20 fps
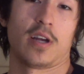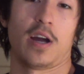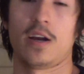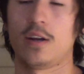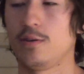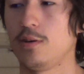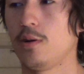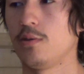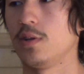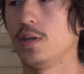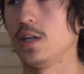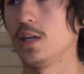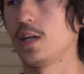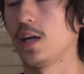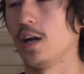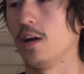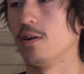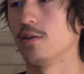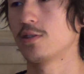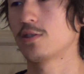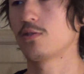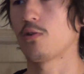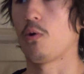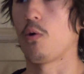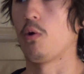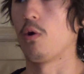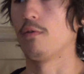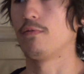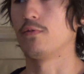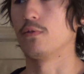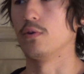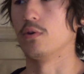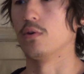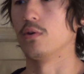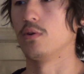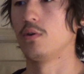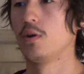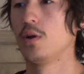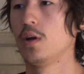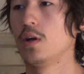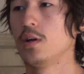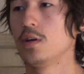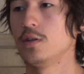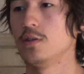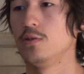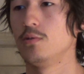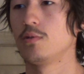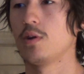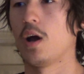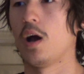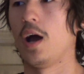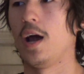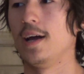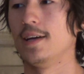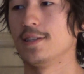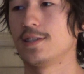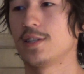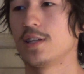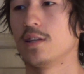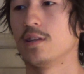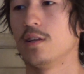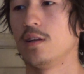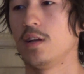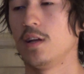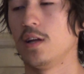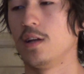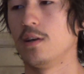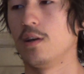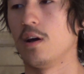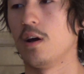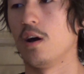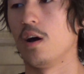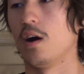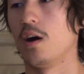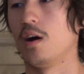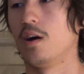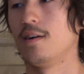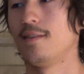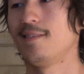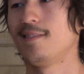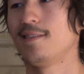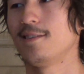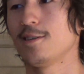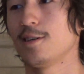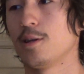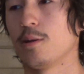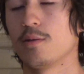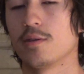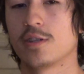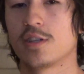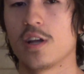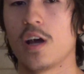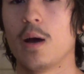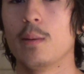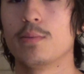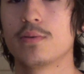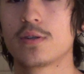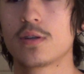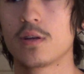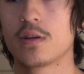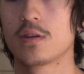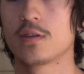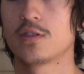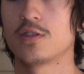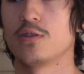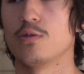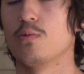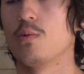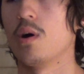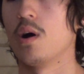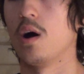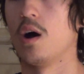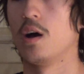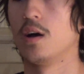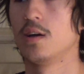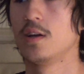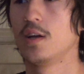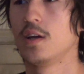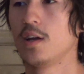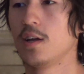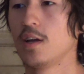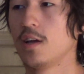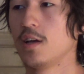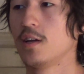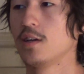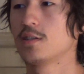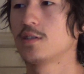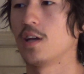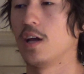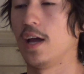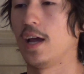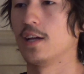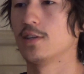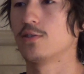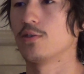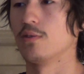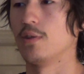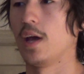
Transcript: I don't know that he cares, or for you guys in in uh, you know the subs to uh, to answer